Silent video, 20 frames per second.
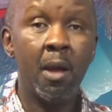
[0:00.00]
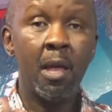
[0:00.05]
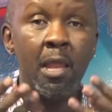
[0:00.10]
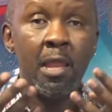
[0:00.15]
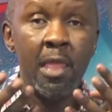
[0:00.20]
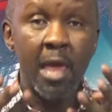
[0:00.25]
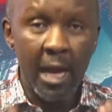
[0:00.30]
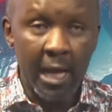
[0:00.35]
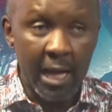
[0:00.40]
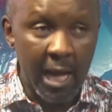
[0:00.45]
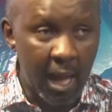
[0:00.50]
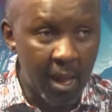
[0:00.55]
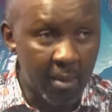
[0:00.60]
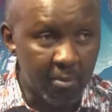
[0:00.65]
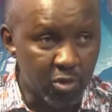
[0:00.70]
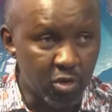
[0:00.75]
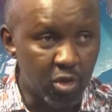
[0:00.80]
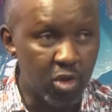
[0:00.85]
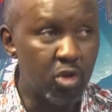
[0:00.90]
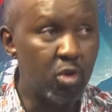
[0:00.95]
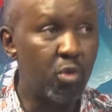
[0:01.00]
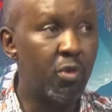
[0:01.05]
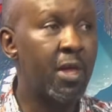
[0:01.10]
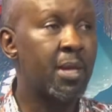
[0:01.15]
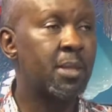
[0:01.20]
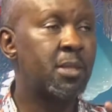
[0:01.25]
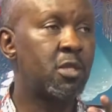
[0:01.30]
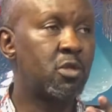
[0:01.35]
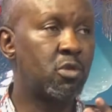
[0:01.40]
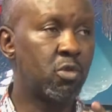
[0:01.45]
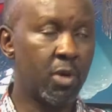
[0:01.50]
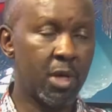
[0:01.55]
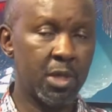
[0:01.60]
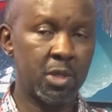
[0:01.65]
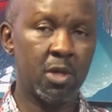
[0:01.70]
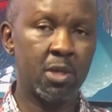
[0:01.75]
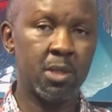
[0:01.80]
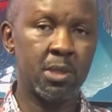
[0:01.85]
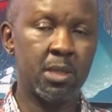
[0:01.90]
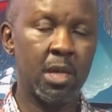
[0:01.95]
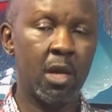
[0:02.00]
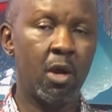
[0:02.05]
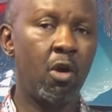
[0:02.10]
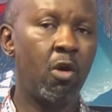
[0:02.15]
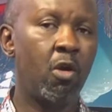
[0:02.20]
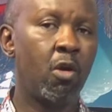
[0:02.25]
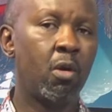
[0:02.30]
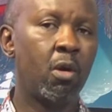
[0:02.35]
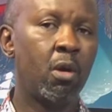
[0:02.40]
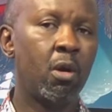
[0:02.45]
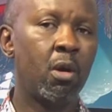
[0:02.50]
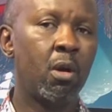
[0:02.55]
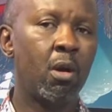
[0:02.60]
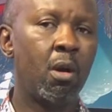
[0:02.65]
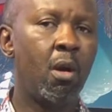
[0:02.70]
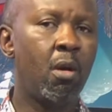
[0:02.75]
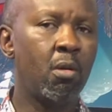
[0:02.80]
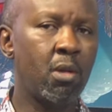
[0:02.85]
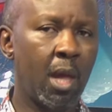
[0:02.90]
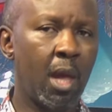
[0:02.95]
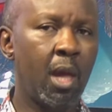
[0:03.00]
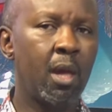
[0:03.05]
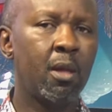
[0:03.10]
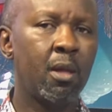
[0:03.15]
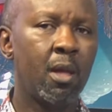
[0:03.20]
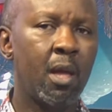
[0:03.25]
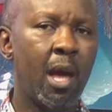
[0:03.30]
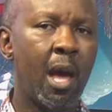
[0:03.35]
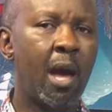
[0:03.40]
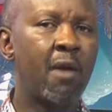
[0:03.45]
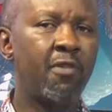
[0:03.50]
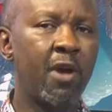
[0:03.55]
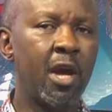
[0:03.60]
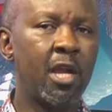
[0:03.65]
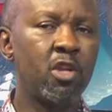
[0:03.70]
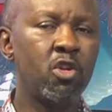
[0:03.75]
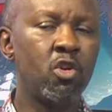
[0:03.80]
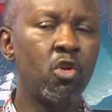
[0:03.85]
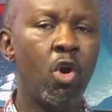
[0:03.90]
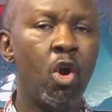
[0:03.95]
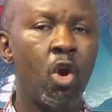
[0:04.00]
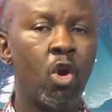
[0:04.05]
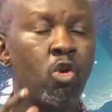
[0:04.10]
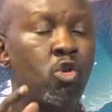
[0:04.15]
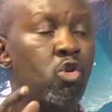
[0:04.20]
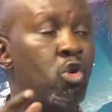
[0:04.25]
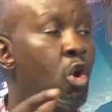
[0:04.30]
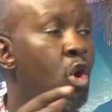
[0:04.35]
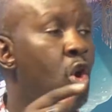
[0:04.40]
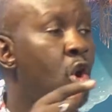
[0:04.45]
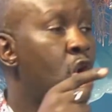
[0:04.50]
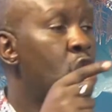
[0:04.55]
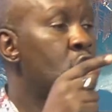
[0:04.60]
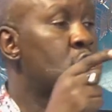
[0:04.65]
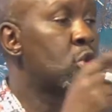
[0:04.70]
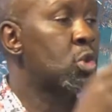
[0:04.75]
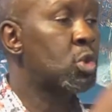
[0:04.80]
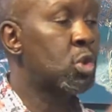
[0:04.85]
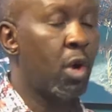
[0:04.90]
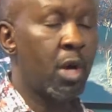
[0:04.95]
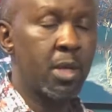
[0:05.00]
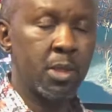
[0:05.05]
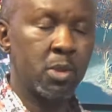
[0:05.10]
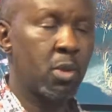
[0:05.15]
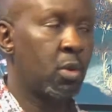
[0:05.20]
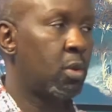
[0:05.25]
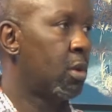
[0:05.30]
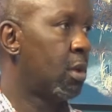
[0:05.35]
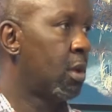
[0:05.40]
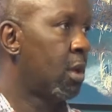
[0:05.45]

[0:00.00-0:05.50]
They come to you with a situation, say, oh, okay, I've heard you. Go to so-and-so.